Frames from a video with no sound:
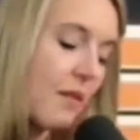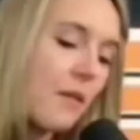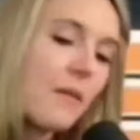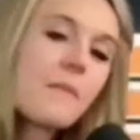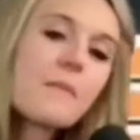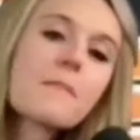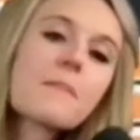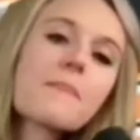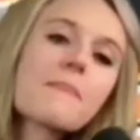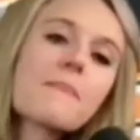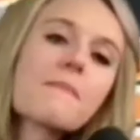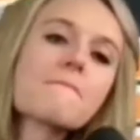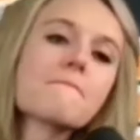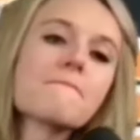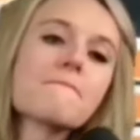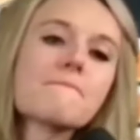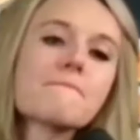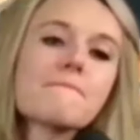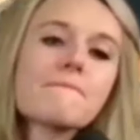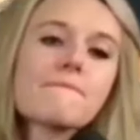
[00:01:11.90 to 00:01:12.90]

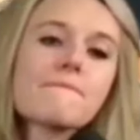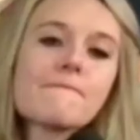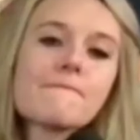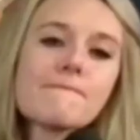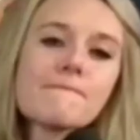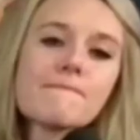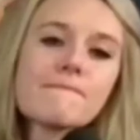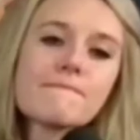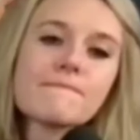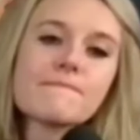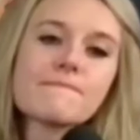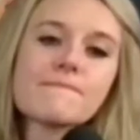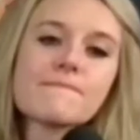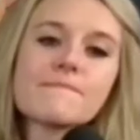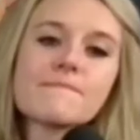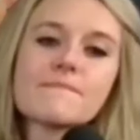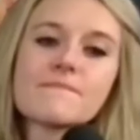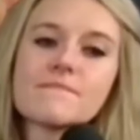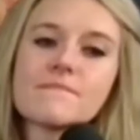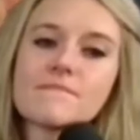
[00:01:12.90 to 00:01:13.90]

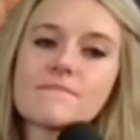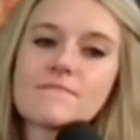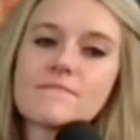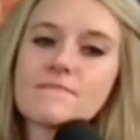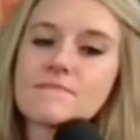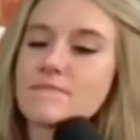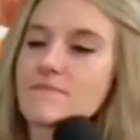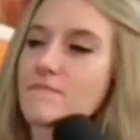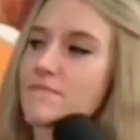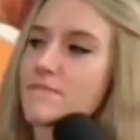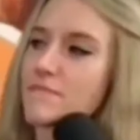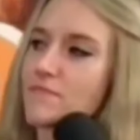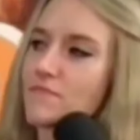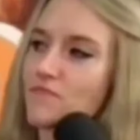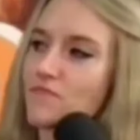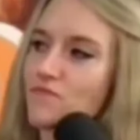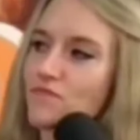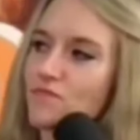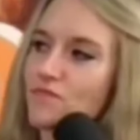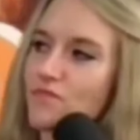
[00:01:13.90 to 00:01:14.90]

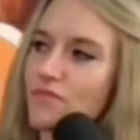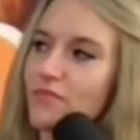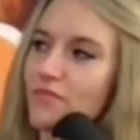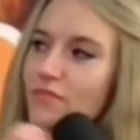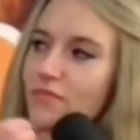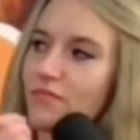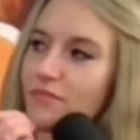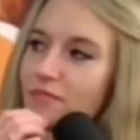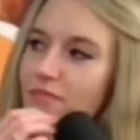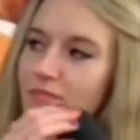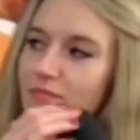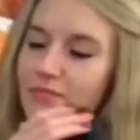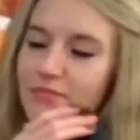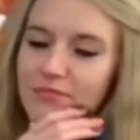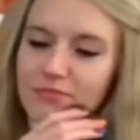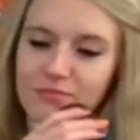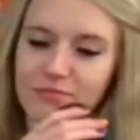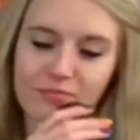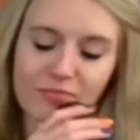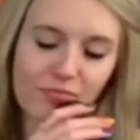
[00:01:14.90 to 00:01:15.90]

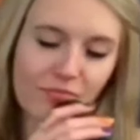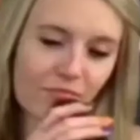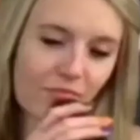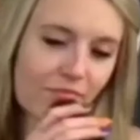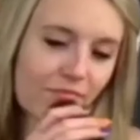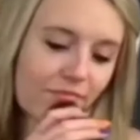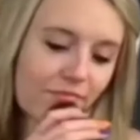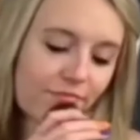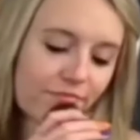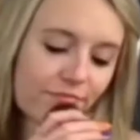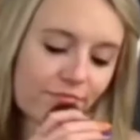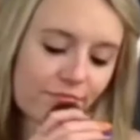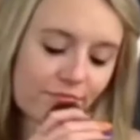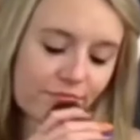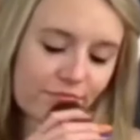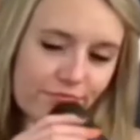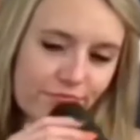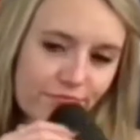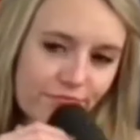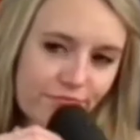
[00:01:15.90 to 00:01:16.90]

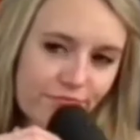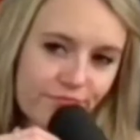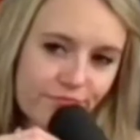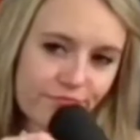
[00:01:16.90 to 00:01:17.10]
(silent)